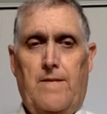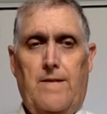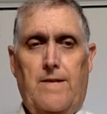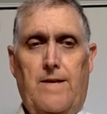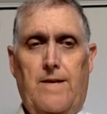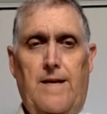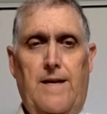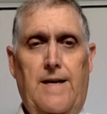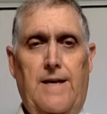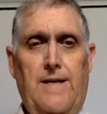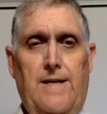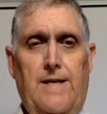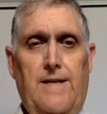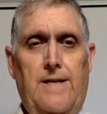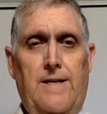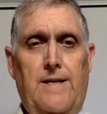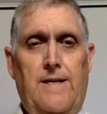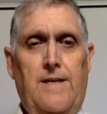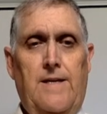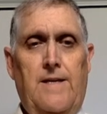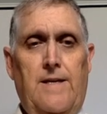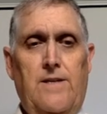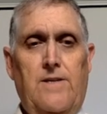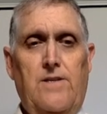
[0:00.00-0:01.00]
Okay,
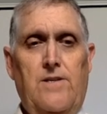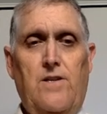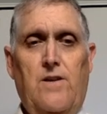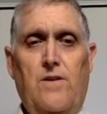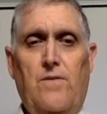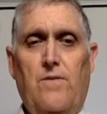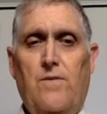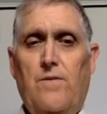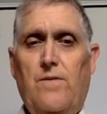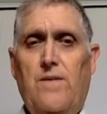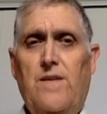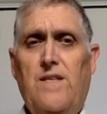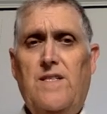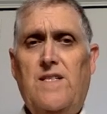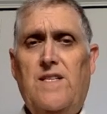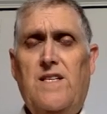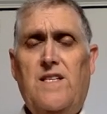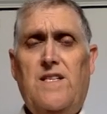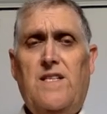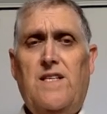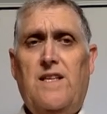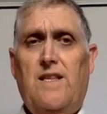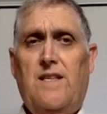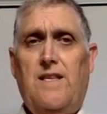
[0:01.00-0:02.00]
so this
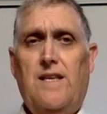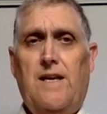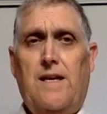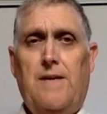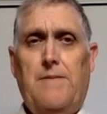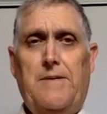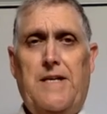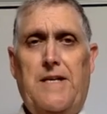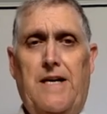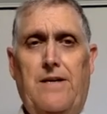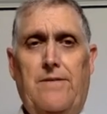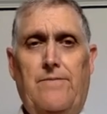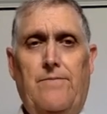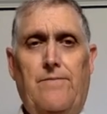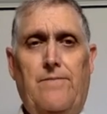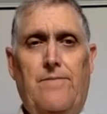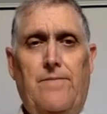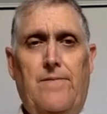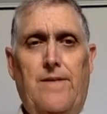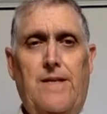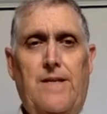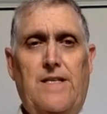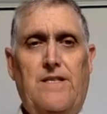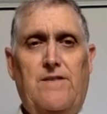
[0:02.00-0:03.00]
is the thing about
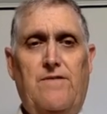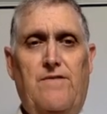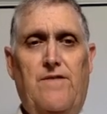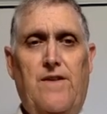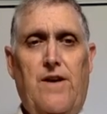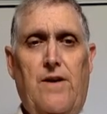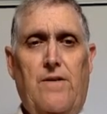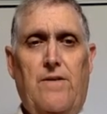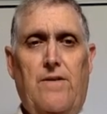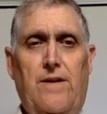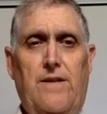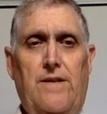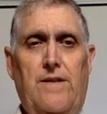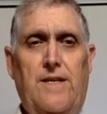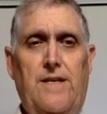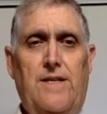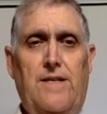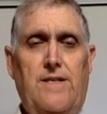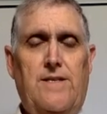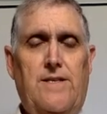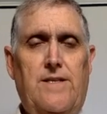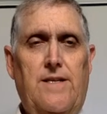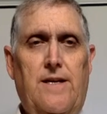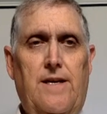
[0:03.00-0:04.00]
these very
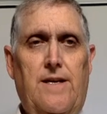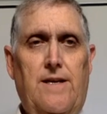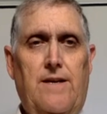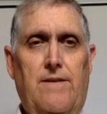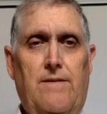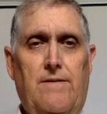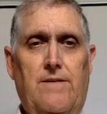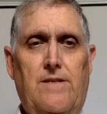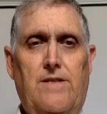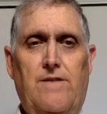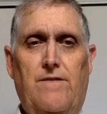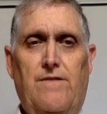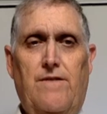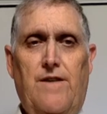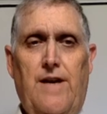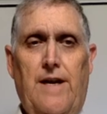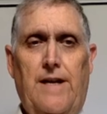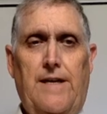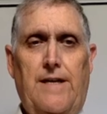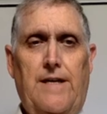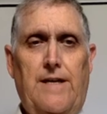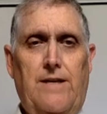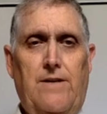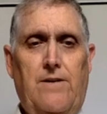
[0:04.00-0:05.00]
these uh,
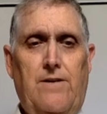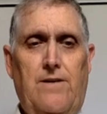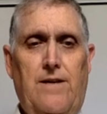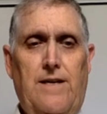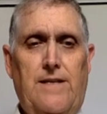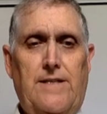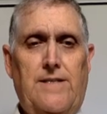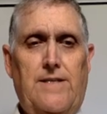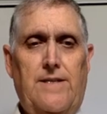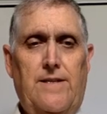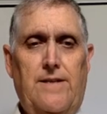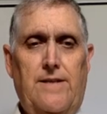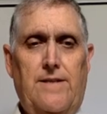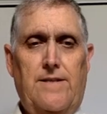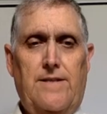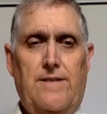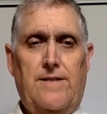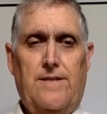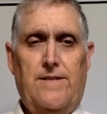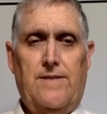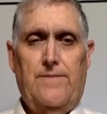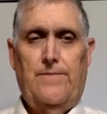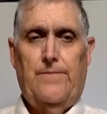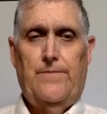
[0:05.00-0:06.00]
defining
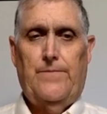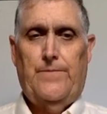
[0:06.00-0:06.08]
constants.